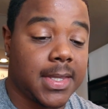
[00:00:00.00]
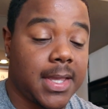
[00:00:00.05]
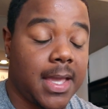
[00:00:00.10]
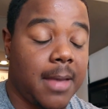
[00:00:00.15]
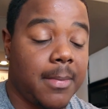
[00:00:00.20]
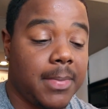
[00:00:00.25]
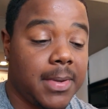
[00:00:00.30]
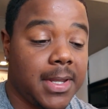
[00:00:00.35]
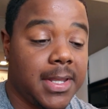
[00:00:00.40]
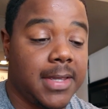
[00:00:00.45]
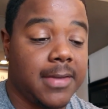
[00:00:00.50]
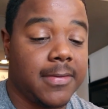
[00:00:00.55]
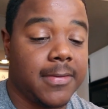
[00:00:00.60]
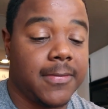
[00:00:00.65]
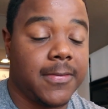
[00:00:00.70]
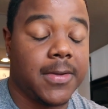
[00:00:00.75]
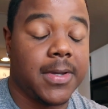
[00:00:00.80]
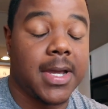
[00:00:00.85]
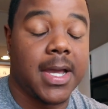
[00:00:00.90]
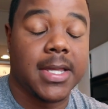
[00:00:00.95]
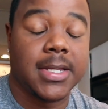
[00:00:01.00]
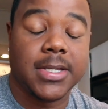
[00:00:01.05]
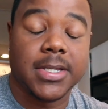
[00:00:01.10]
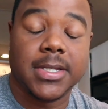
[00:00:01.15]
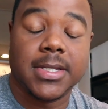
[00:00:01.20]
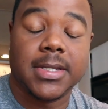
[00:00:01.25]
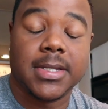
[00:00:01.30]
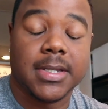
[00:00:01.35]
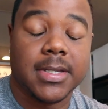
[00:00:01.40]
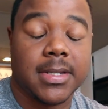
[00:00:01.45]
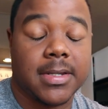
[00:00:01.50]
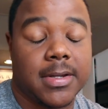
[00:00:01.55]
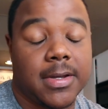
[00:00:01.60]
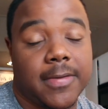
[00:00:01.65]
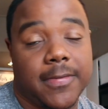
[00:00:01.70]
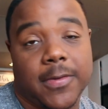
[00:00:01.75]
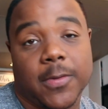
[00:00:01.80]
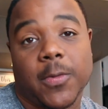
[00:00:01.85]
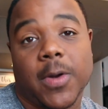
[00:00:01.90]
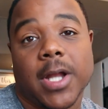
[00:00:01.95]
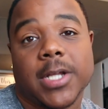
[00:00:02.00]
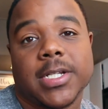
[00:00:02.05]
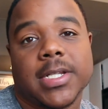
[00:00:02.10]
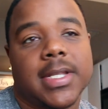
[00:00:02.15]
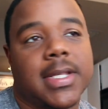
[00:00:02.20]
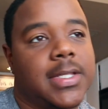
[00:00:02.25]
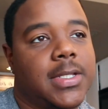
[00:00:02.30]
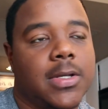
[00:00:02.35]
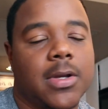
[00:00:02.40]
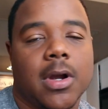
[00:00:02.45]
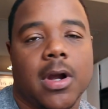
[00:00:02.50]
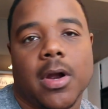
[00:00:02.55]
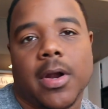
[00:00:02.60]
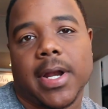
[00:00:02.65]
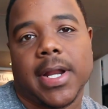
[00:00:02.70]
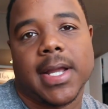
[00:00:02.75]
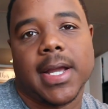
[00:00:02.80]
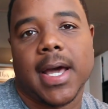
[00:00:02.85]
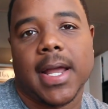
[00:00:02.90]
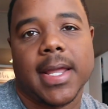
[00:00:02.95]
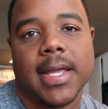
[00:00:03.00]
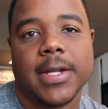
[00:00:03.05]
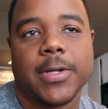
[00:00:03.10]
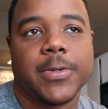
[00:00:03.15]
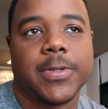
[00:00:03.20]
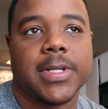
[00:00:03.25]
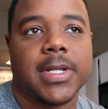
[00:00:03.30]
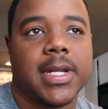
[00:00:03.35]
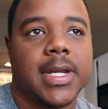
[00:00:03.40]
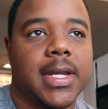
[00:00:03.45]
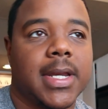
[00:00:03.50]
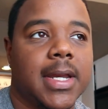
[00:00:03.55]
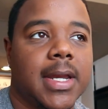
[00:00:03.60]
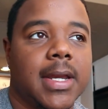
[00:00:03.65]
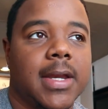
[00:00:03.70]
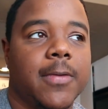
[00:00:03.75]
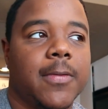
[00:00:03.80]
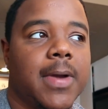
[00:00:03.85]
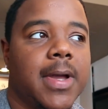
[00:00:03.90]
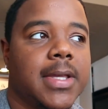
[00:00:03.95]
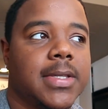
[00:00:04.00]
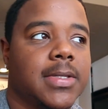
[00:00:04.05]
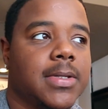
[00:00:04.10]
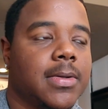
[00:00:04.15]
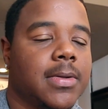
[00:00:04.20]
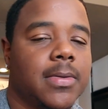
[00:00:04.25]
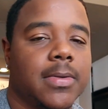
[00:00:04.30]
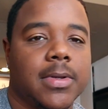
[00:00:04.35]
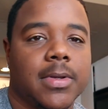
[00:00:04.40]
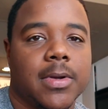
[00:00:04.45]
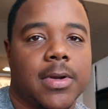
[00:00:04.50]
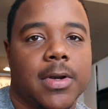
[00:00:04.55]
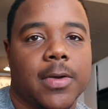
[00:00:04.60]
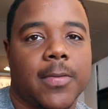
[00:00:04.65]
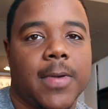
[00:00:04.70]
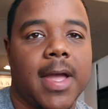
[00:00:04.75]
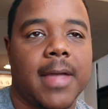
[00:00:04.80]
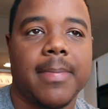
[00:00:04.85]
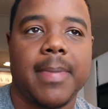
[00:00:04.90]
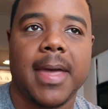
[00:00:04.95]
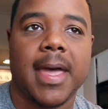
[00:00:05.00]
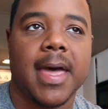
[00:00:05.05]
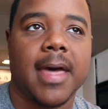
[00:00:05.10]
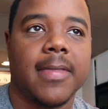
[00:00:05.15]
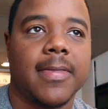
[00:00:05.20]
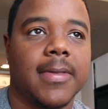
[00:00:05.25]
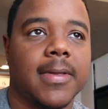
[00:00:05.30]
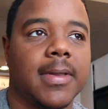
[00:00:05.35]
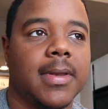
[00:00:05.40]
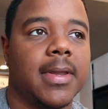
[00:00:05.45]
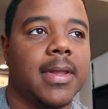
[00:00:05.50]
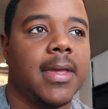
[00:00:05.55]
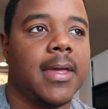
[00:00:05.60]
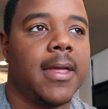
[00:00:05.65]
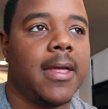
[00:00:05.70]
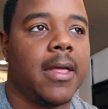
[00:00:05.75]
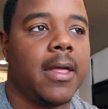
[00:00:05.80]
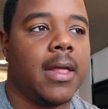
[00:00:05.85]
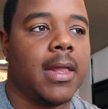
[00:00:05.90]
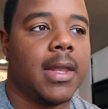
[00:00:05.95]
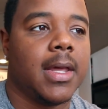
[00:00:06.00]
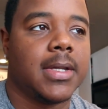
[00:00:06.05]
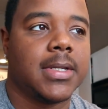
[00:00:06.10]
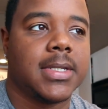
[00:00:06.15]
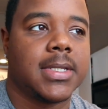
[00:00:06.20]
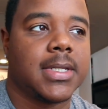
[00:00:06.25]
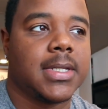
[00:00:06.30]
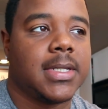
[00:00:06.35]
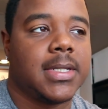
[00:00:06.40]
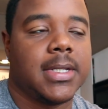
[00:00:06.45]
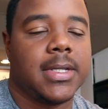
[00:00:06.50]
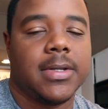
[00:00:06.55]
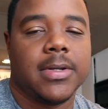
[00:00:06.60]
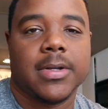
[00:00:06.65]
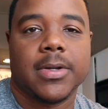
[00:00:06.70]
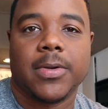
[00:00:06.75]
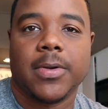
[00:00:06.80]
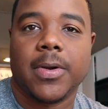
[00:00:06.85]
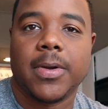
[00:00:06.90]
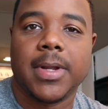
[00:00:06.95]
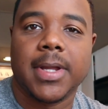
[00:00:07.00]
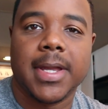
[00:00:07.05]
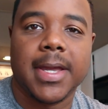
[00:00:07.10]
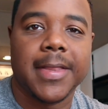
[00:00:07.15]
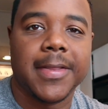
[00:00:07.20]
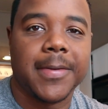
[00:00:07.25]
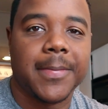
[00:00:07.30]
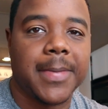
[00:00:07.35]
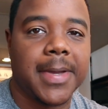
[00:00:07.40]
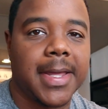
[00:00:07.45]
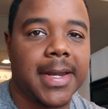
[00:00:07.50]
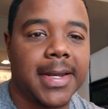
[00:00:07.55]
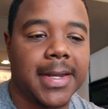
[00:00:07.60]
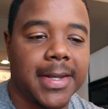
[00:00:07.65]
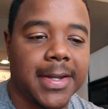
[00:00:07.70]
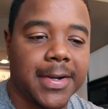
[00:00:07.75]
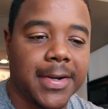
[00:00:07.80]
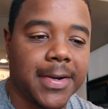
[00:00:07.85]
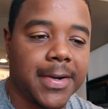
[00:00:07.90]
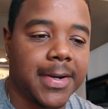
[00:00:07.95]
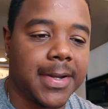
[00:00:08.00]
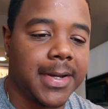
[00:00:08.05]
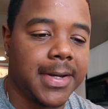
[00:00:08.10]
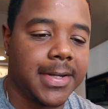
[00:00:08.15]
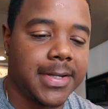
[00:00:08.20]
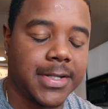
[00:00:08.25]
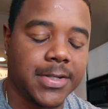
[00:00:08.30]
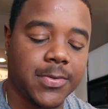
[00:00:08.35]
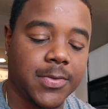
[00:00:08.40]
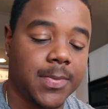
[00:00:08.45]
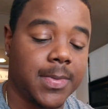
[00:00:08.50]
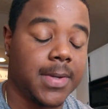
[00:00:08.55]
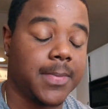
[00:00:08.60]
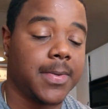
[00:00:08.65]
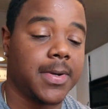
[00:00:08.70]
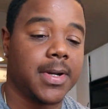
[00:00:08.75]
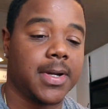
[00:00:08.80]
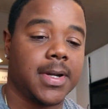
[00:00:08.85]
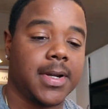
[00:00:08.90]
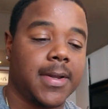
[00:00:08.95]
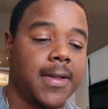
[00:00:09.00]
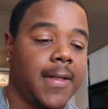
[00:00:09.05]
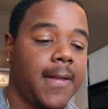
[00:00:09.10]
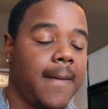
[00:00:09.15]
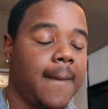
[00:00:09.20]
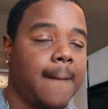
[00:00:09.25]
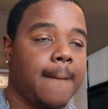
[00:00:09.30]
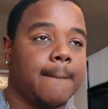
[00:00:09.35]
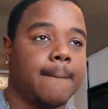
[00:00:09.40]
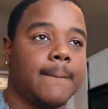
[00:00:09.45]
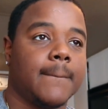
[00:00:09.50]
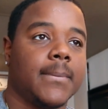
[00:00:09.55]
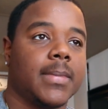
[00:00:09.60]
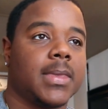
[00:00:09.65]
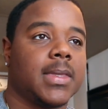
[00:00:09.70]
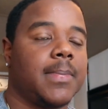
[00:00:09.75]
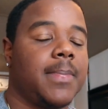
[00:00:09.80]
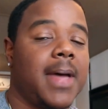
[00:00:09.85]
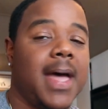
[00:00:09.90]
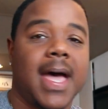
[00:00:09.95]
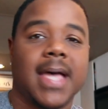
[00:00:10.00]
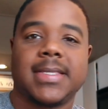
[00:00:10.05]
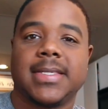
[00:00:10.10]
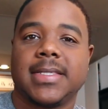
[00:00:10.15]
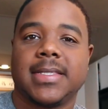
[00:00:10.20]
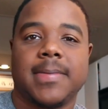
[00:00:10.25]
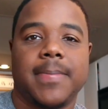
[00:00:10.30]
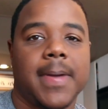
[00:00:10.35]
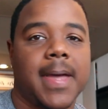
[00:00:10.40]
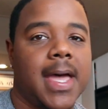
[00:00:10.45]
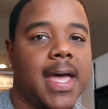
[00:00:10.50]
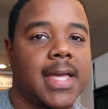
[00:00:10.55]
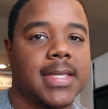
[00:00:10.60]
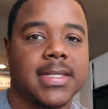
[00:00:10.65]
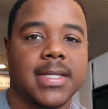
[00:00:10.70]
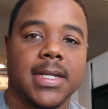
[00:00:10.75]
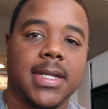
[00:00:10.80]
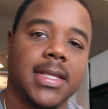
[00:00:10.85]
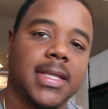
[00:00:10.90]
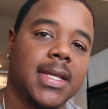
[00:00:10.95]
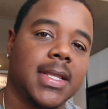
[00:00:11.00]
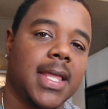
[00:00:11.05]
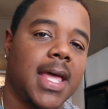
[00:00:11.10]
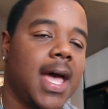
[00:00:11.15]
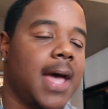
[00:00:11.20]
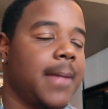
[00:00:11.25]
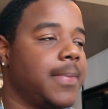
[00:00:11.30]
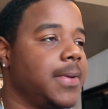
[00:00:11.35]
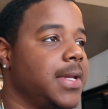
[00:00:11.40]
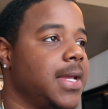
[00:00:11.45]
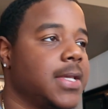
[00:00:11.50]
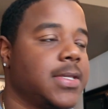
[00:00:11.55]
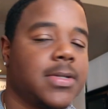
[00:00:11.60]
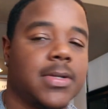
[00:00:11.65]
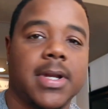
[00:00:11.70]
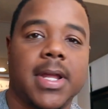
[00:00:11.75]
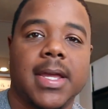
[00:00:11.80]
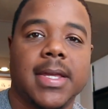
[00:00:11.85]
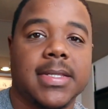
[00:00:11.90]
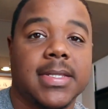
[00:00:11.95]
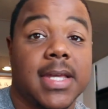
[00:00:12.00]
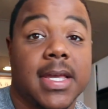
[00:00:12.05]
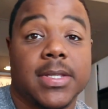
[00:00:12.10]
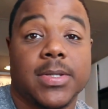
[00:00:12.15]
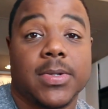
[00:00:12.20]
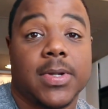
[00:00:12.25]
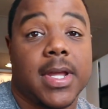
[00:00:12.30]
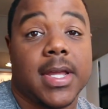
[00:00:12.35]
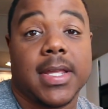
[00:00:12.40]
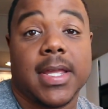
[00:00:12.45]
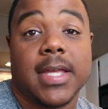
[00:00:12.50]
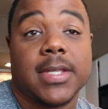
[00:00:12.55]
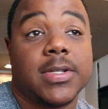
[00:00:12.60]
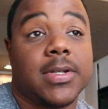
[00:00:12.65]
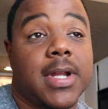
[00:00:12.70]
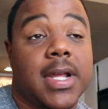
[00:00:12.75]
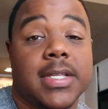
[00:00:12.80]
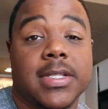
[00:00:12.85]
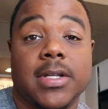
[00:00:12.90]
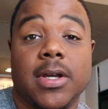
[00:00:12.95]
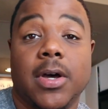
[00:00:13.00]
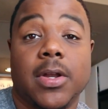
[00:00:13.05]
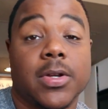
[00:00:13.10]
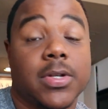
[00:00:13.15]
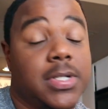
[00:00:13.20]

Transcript: I believe if you guys, if you're watching this, you're already kind of interested in it anyway, so you're on the right path, and let's just continue to grow together, man, and learn. And just remember, the past is the past. Anything that happened yesterday is yesterday. Yesterday is gone.